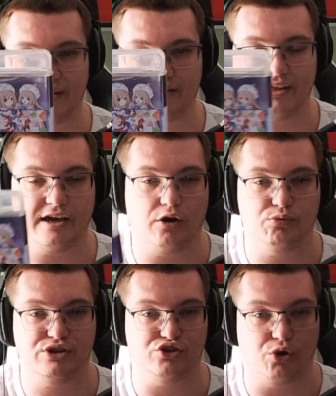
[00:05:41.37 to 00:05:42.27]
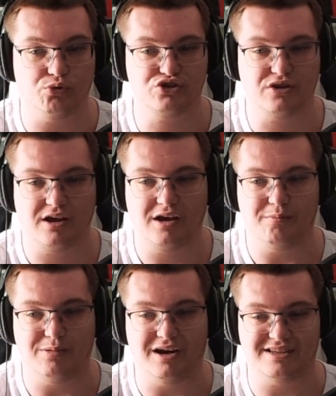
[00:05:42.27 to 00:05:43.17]
the originals,
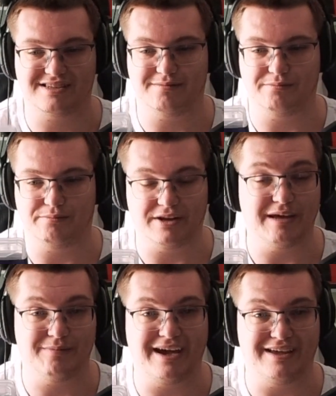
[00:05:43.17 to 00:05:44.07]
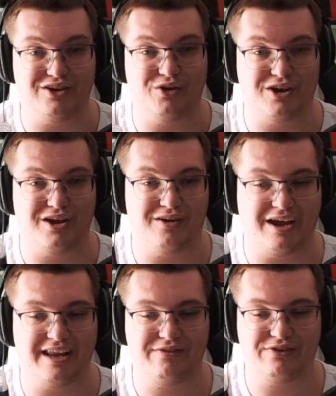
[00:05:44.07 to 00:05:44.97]
but believe me, you got
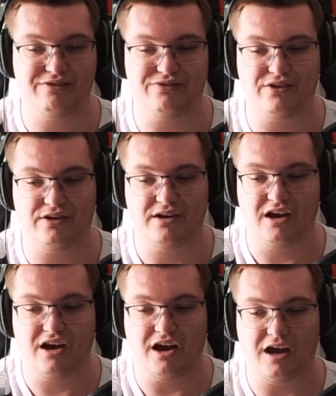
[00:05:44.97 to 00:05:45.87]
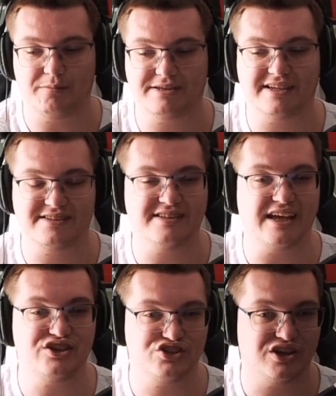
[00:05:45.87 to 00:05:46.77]
anything for
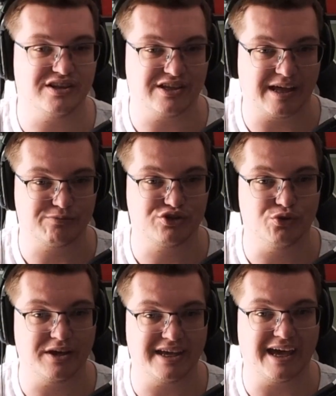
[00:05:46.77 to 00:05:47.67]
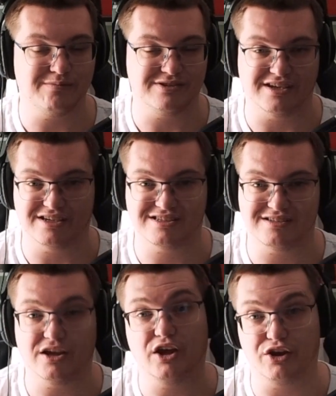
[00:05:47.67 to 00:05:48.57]
Hyperdimension Neptunia games is
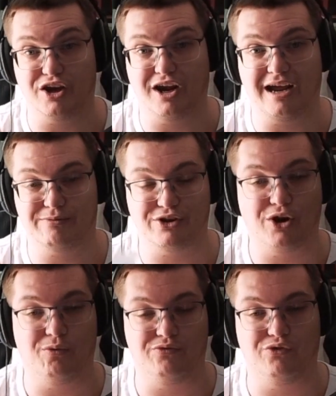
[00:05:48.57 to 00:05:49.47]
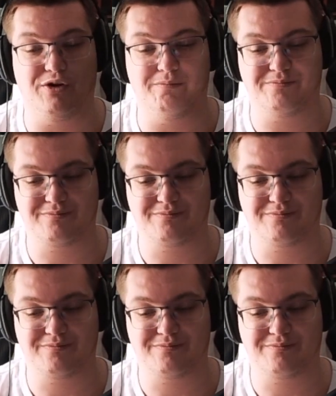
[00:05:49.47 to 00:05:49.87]
you're gonna have to go for it.